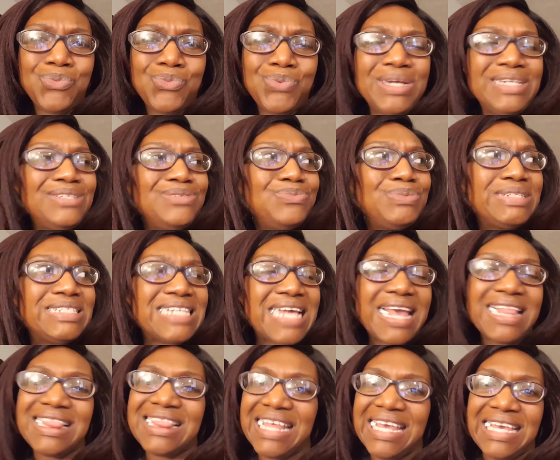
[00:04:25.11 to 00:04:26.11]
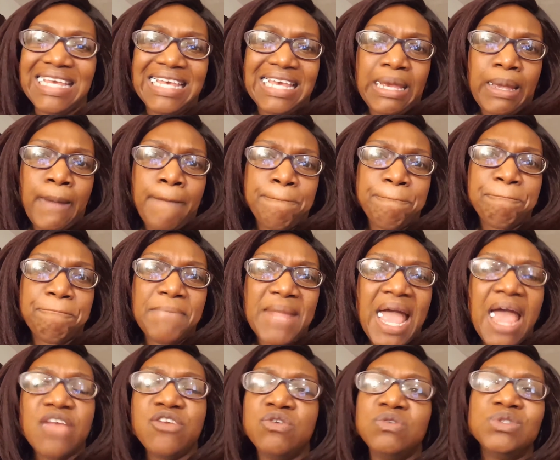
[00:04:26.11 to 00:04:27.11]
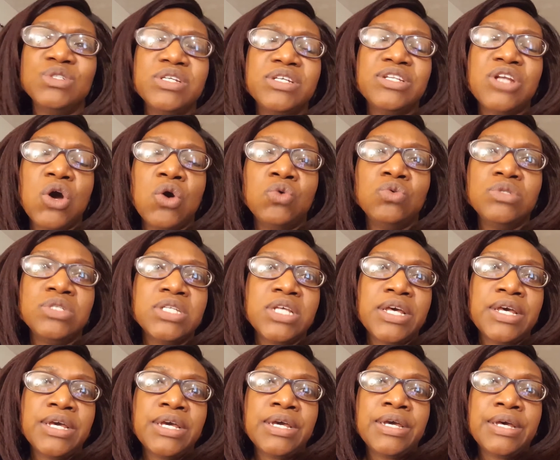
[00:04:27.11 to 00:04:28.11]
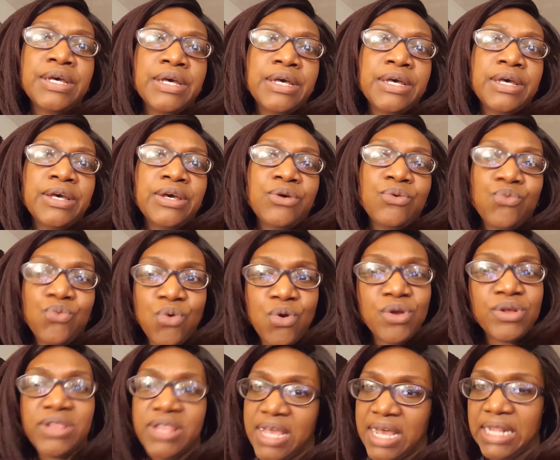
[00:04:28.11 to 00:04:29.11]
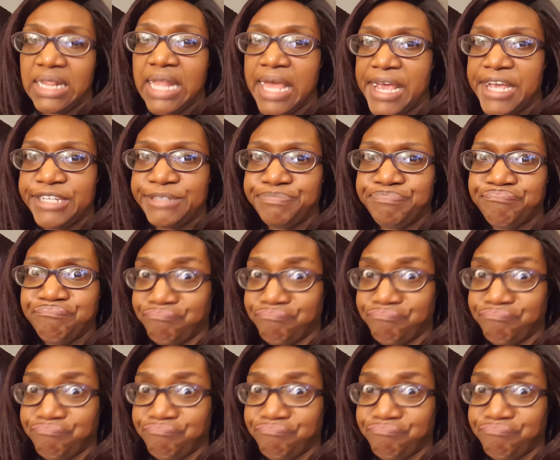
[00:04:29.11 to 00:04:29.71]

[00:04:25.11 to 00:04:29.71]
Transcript: What was I thinking? I usually don't work that late.